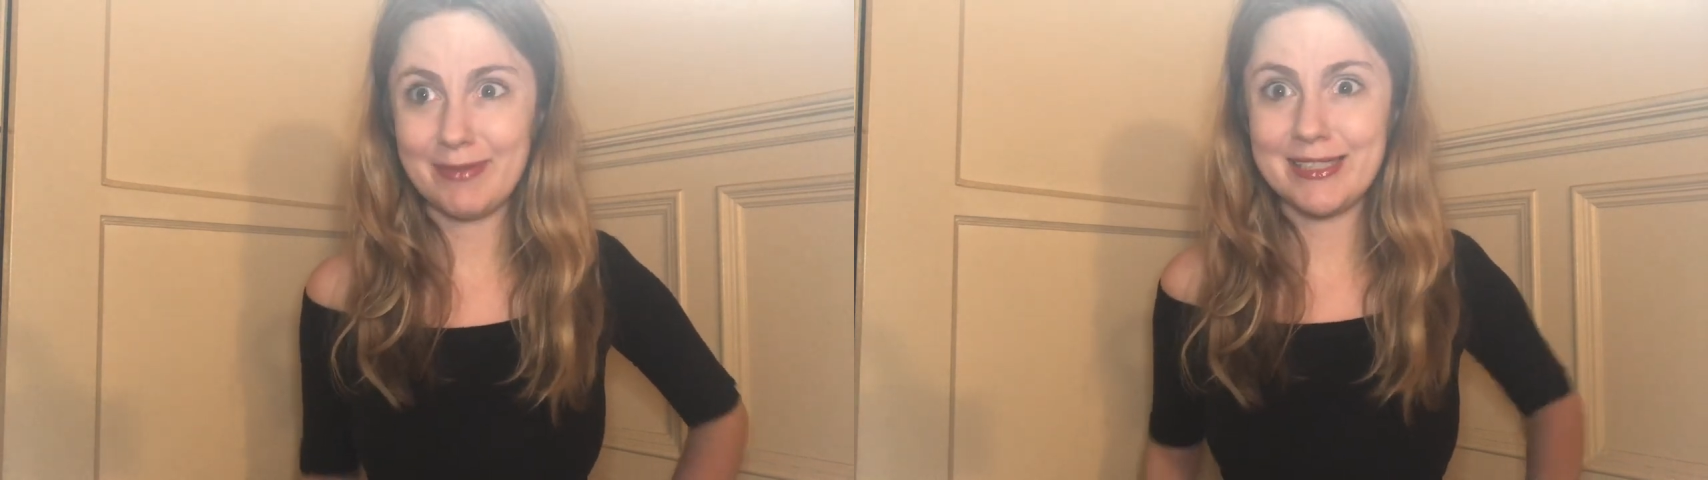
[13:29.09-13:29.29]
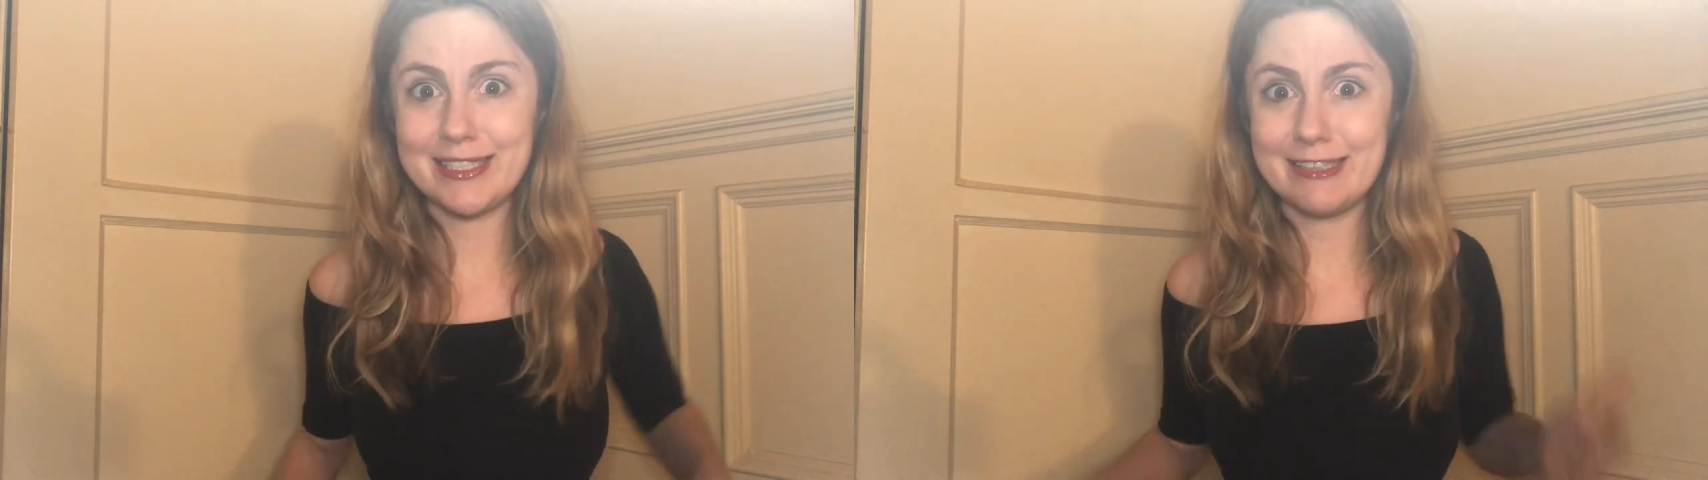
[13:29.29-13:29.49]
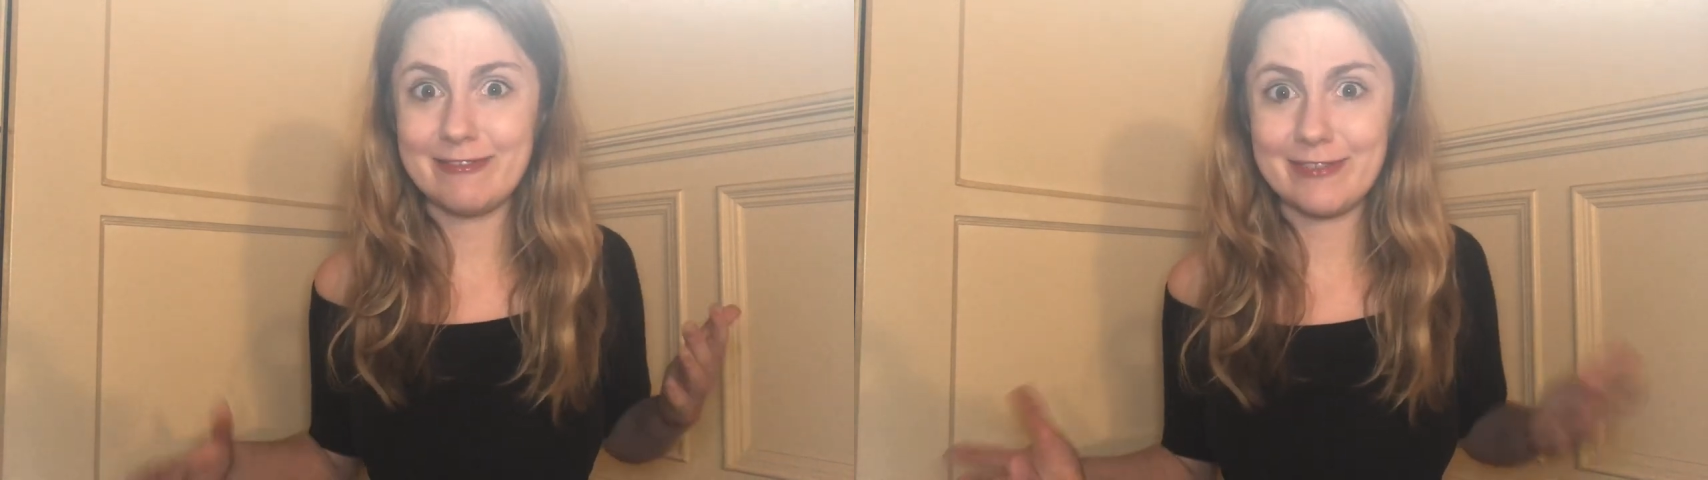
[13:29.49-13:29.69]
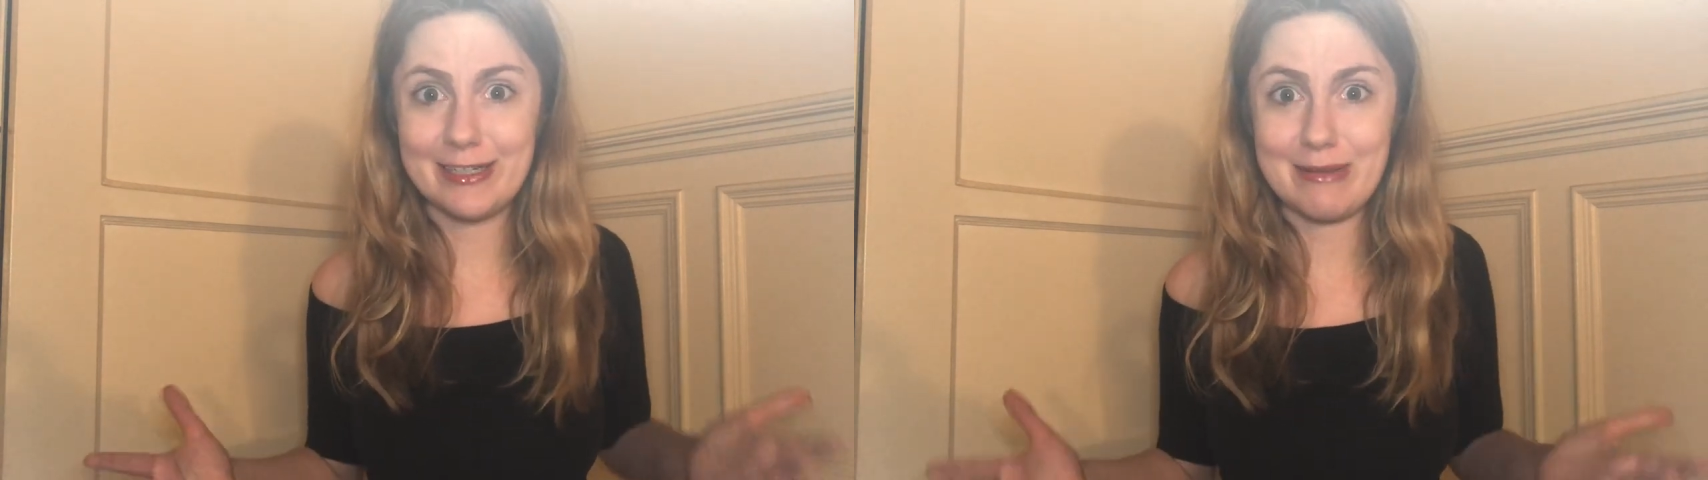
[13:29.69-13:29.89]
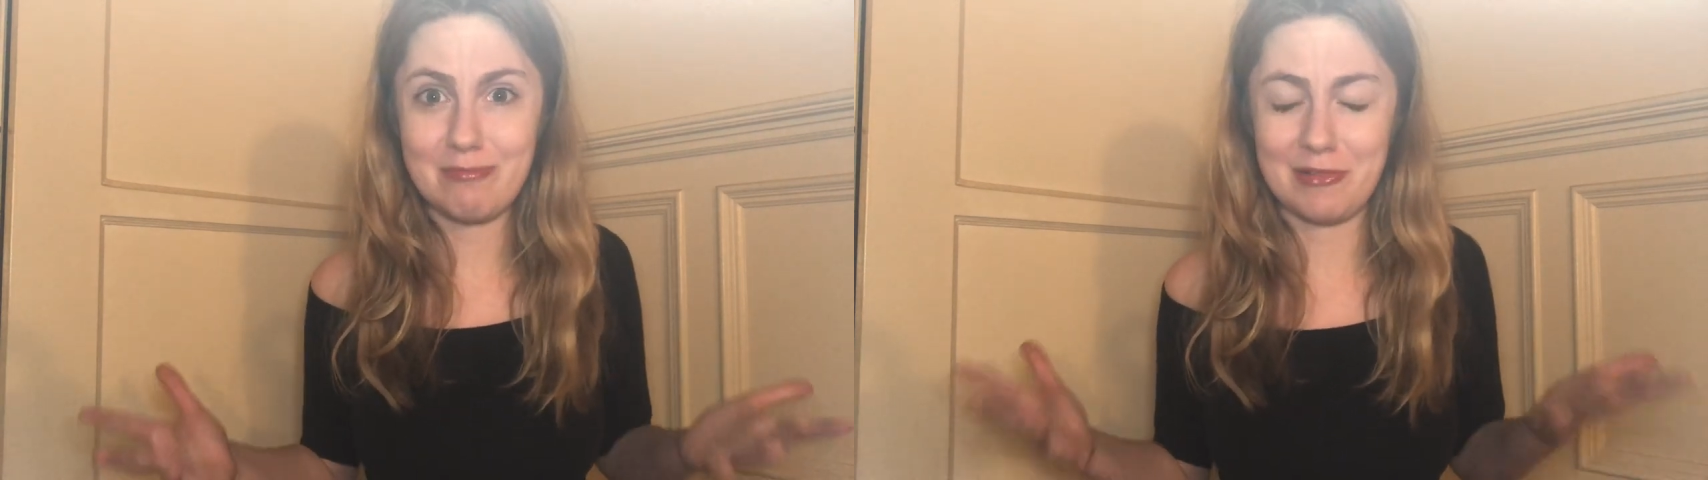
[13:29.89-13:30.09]
I'm a
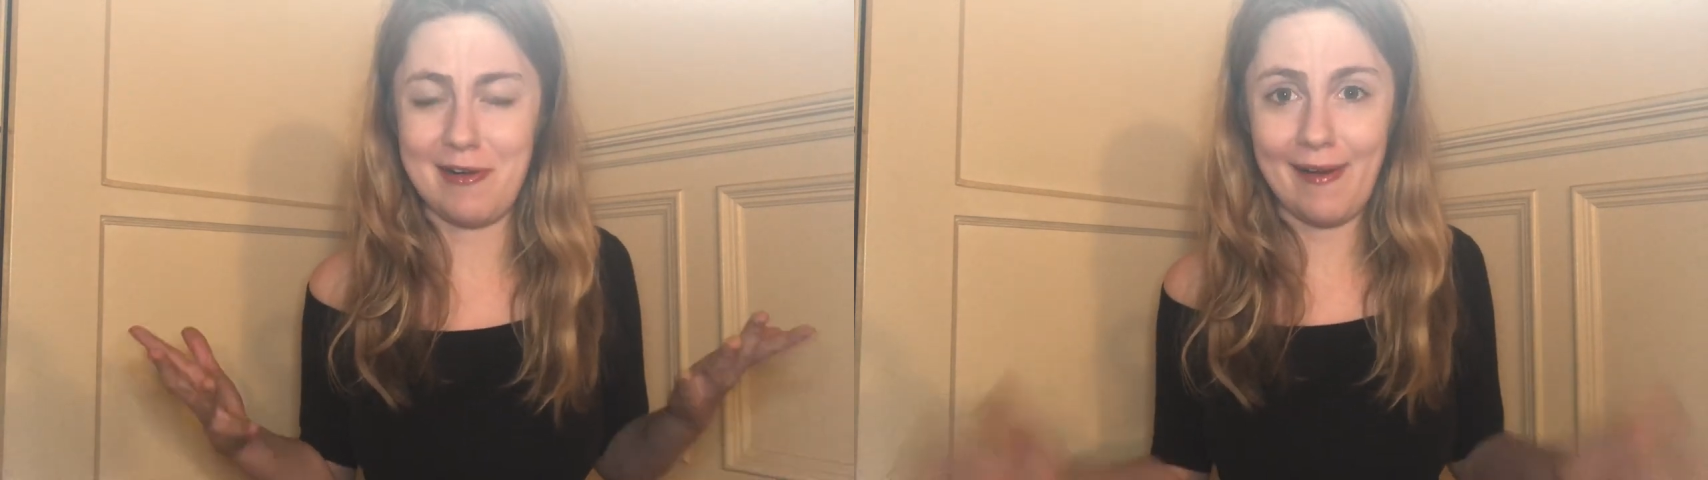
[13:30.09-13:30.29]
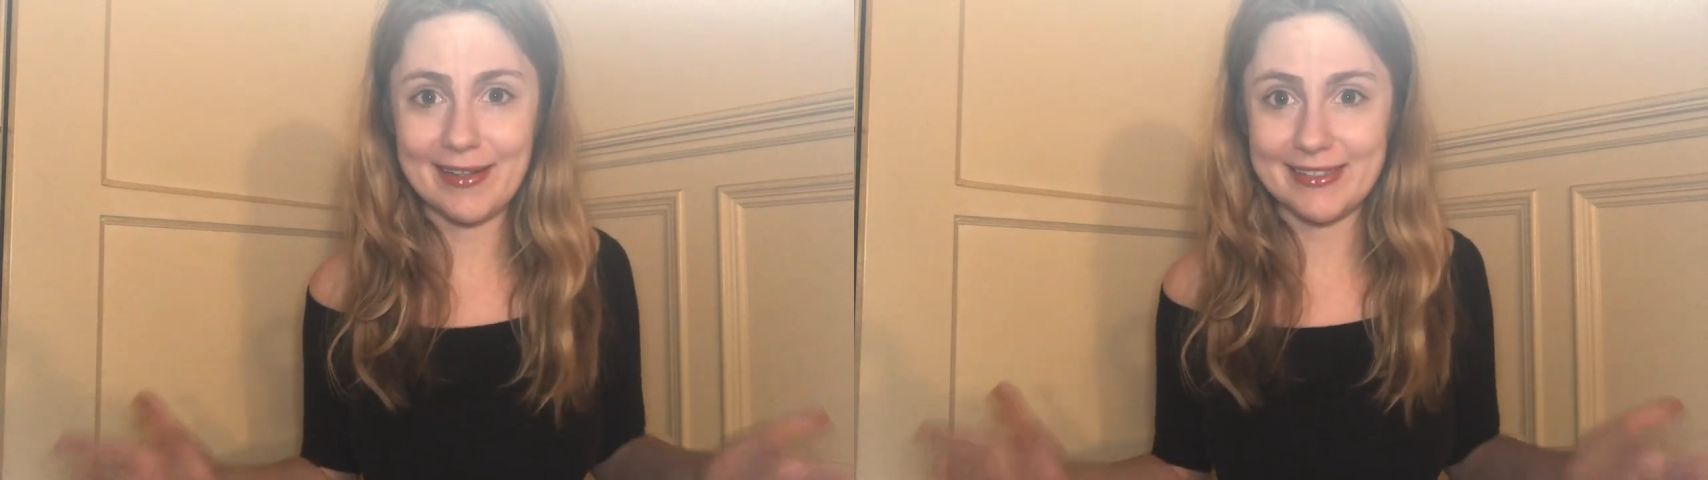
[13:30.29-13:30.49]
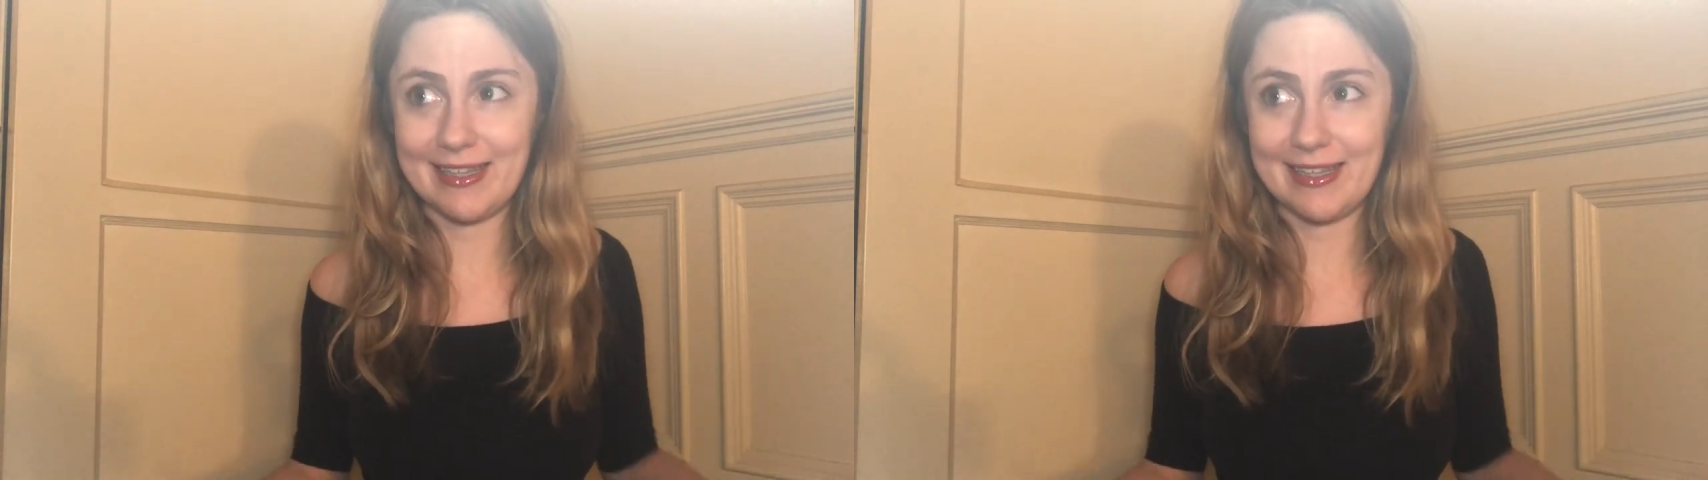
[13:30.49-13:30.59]
different bra